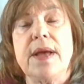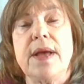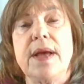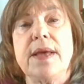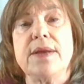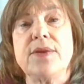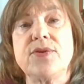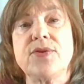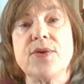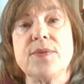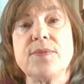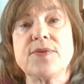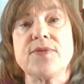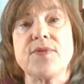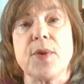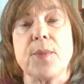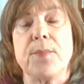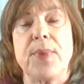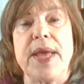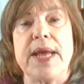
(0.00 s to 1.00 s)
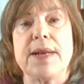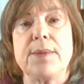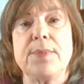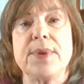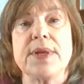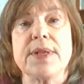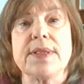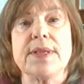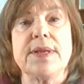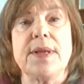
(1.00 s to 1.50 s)
in terms of
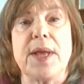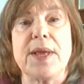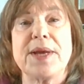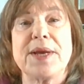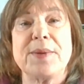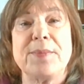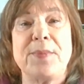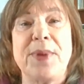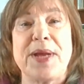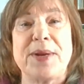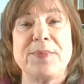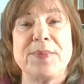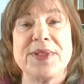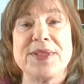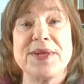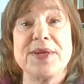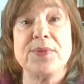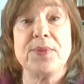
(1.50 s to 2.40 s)
compatibility